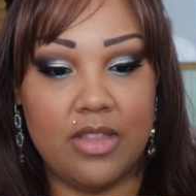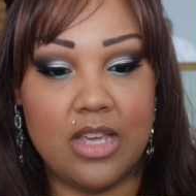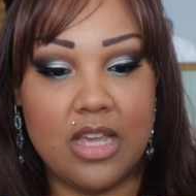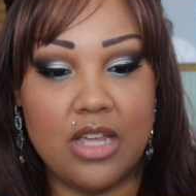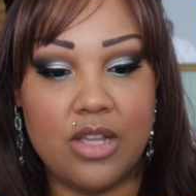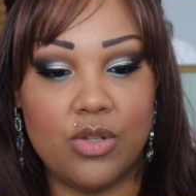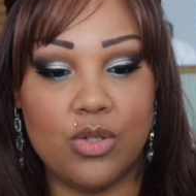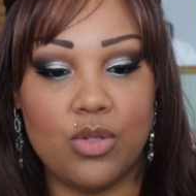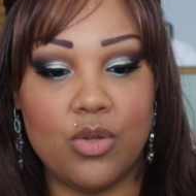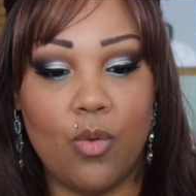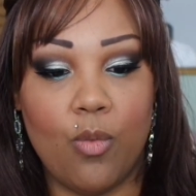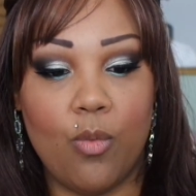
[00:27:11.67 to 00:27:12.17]

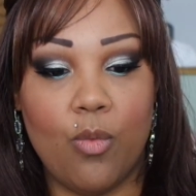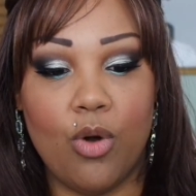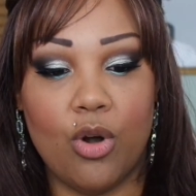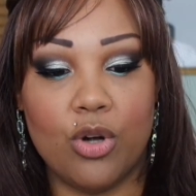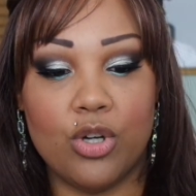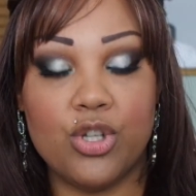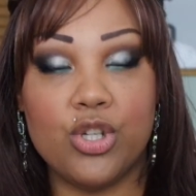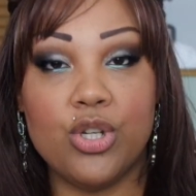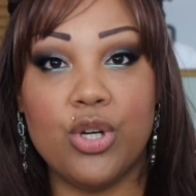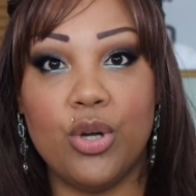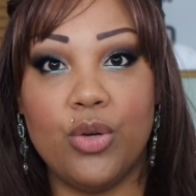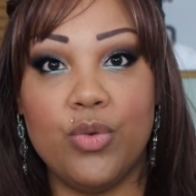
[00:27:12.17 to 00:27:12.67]
These
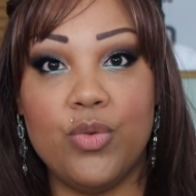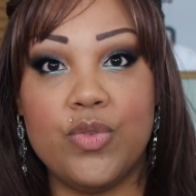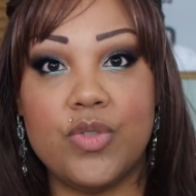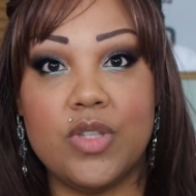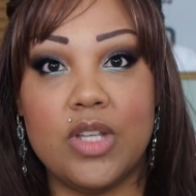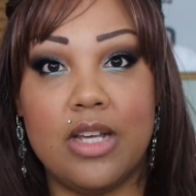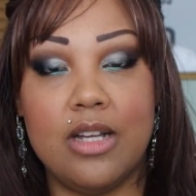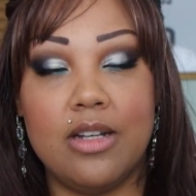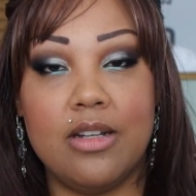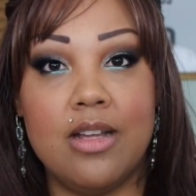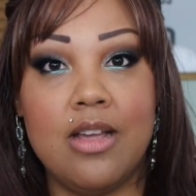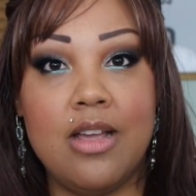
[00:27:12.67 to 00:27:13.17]
were
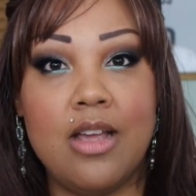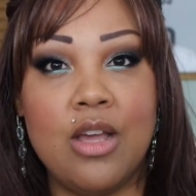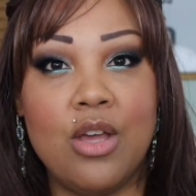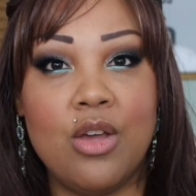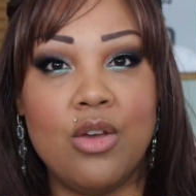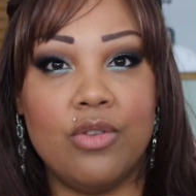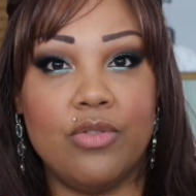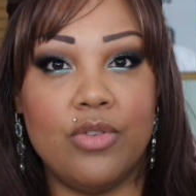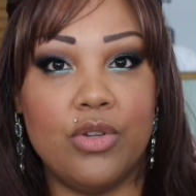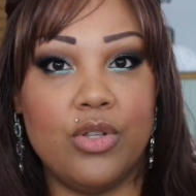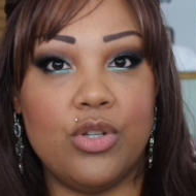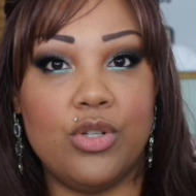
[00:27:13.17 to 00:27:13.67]
chosen
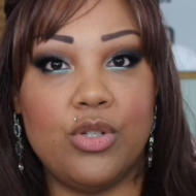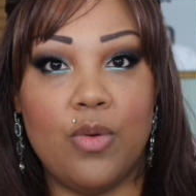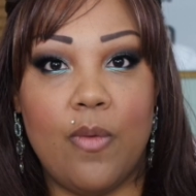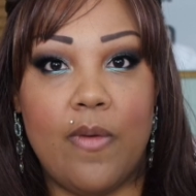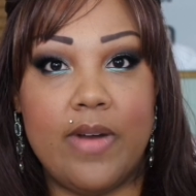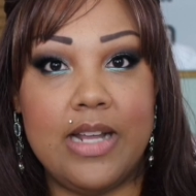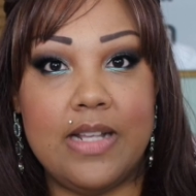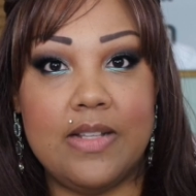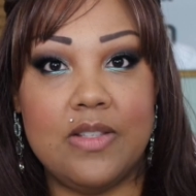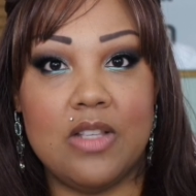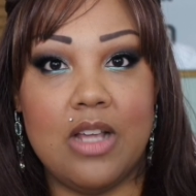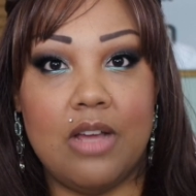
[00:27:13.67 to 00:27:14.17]
for the
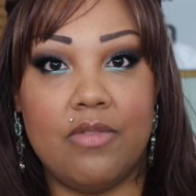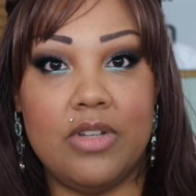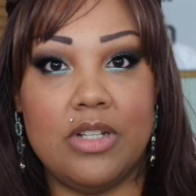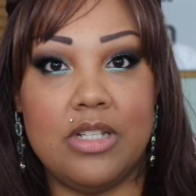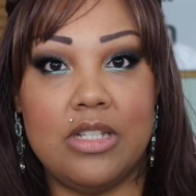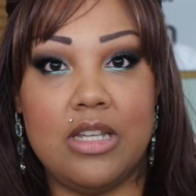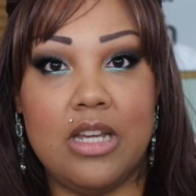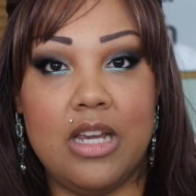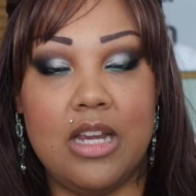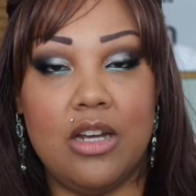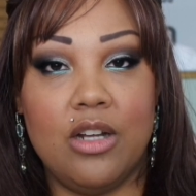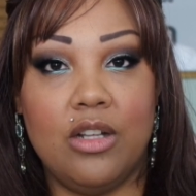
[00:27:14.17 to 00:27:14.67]

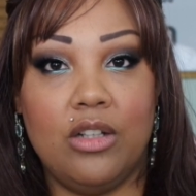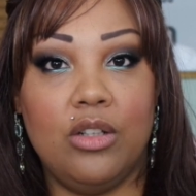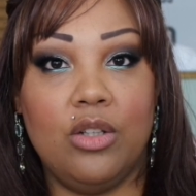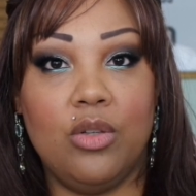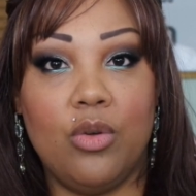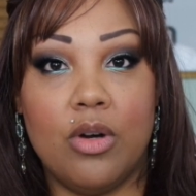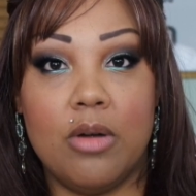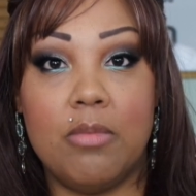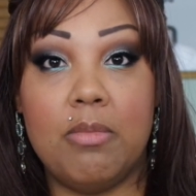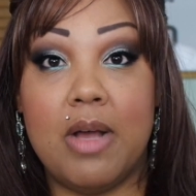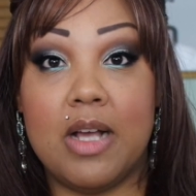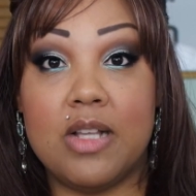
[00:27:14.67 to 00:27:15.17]
2017
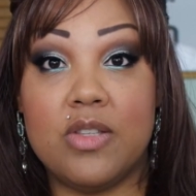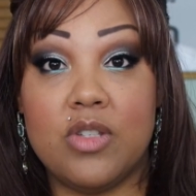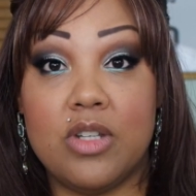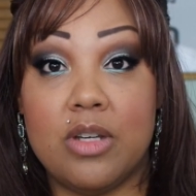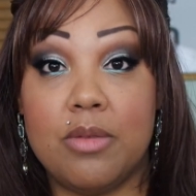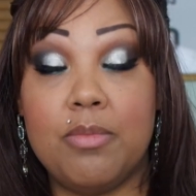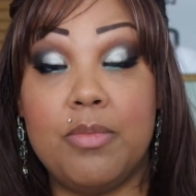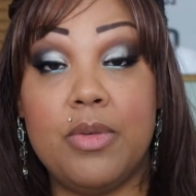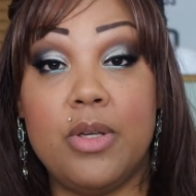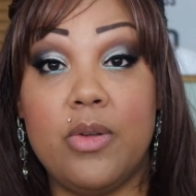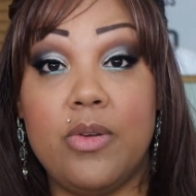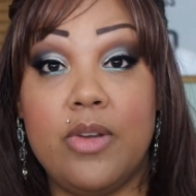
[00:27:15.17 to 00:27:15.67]
Allure Best
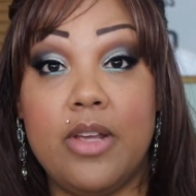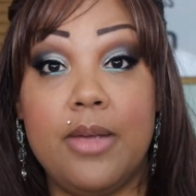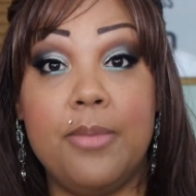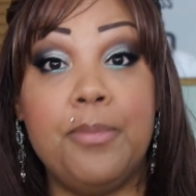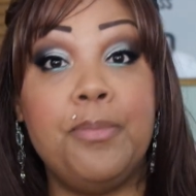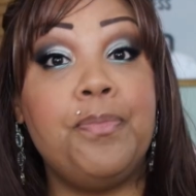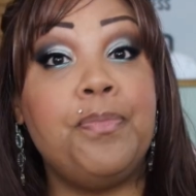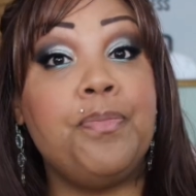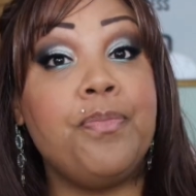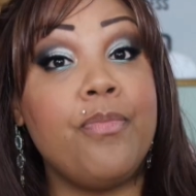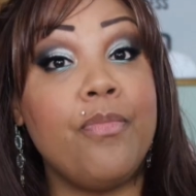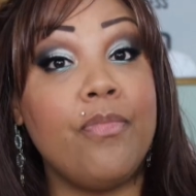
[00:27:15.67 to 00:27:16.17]
in
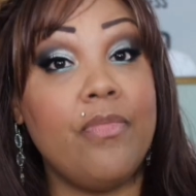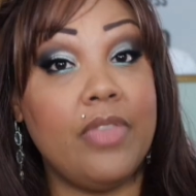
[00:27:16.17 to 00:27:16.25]
Beauty,